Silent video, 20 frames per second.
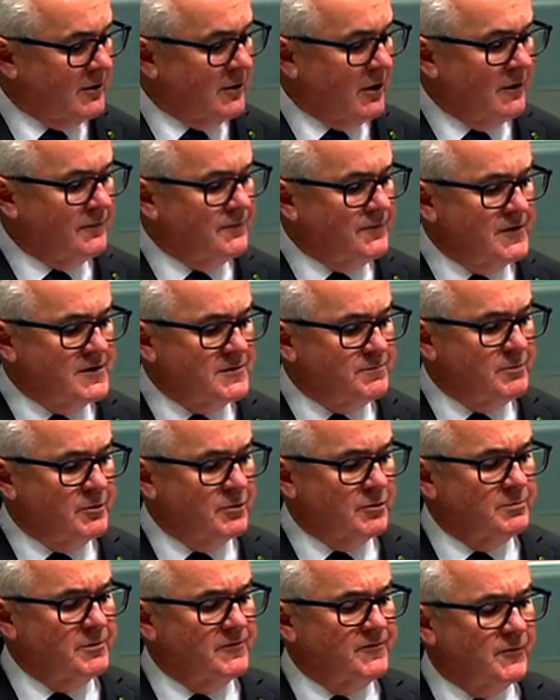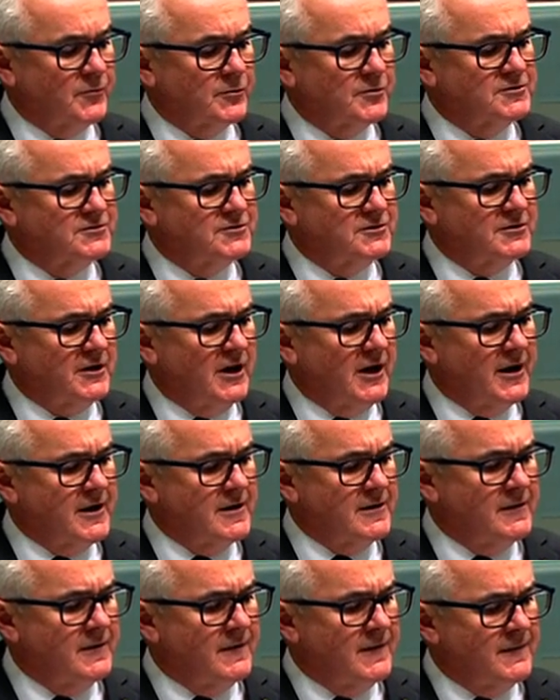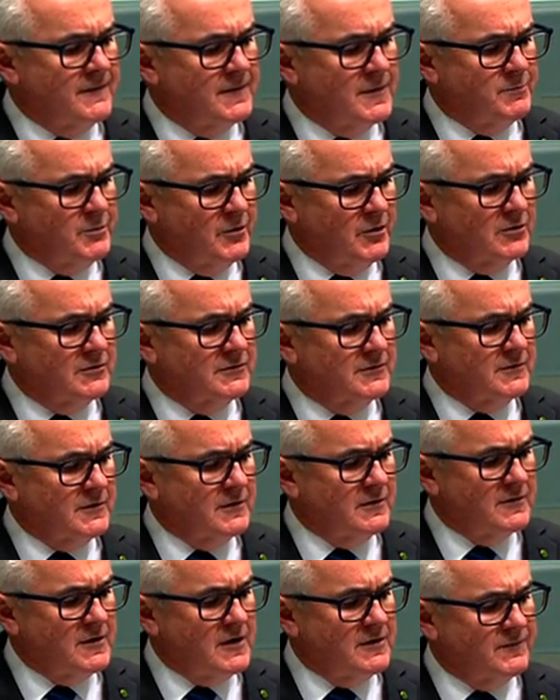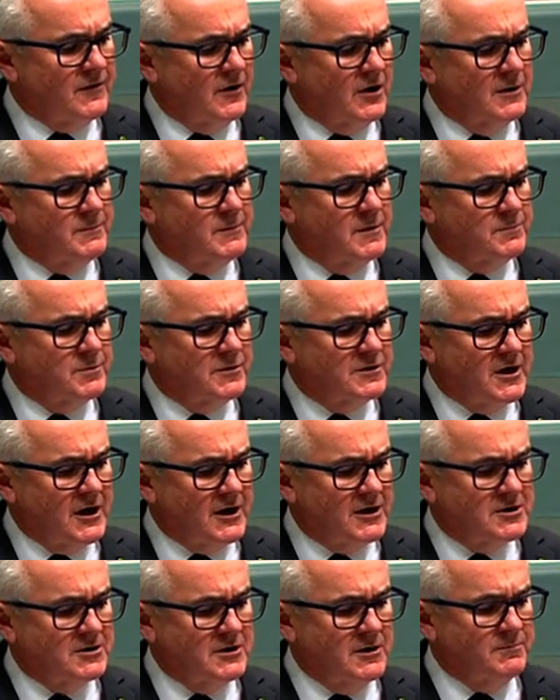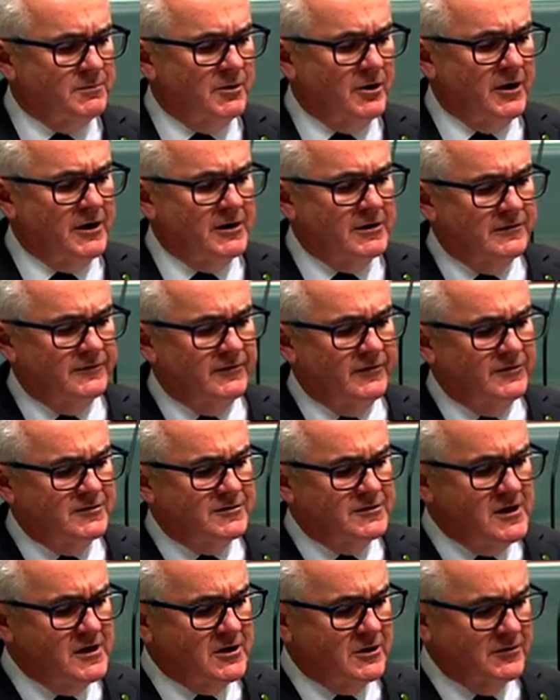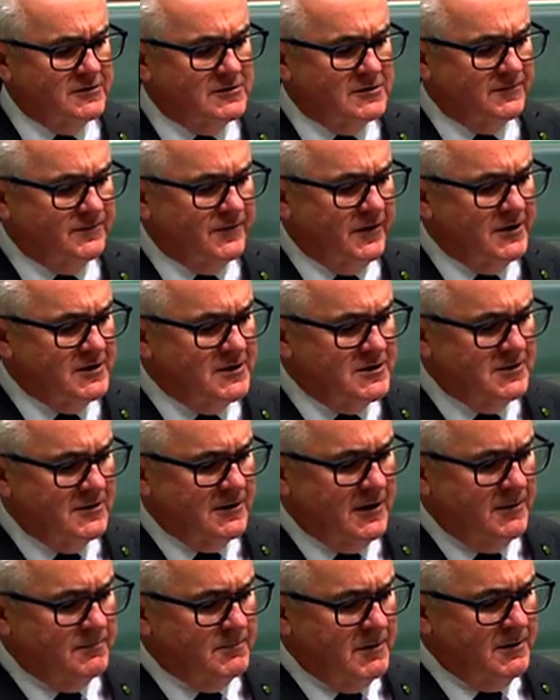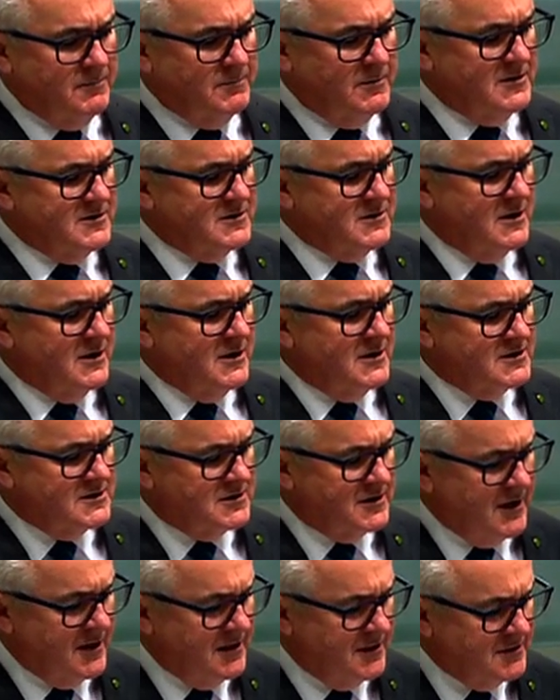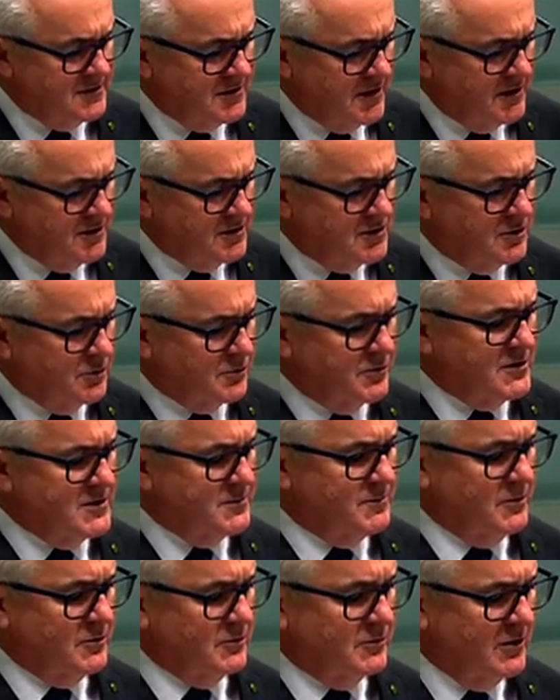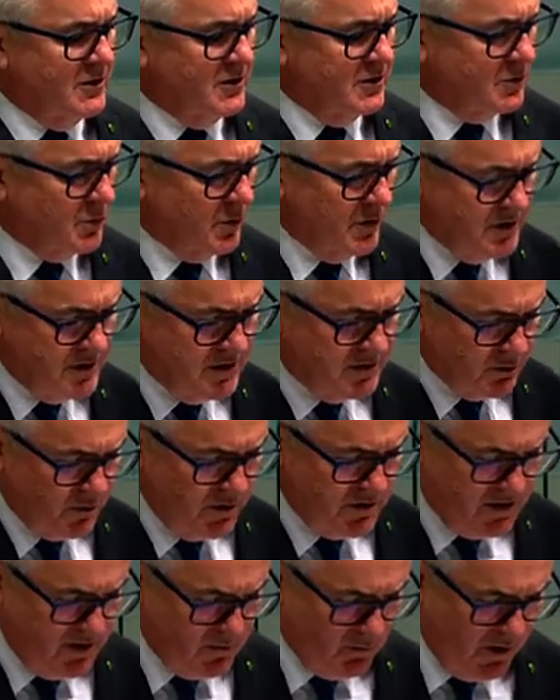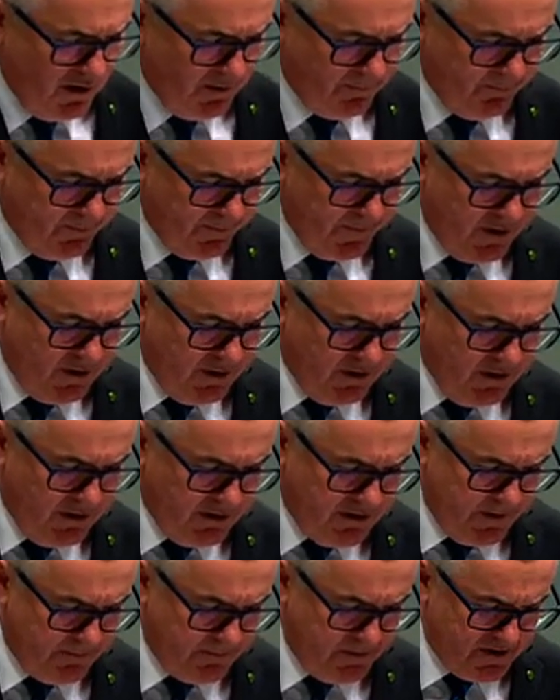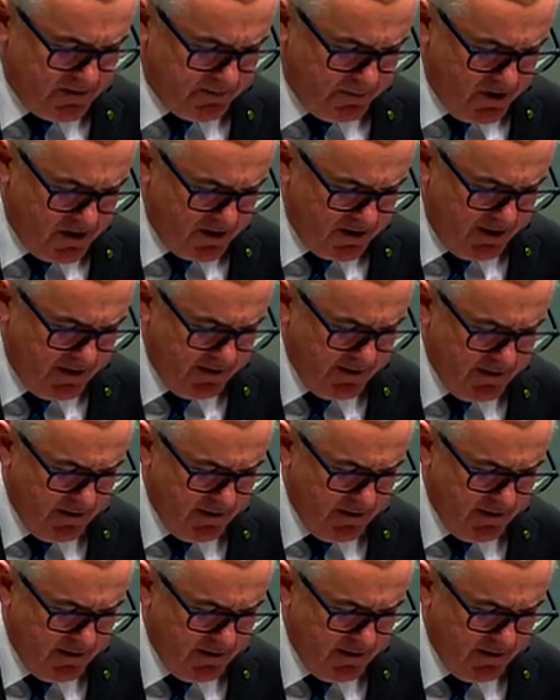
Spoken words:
of this bill before us today. The Environment Protection and Biodiversity Conservation Amendments, Standards and Assurance Bill 2021. Deputy Speaker,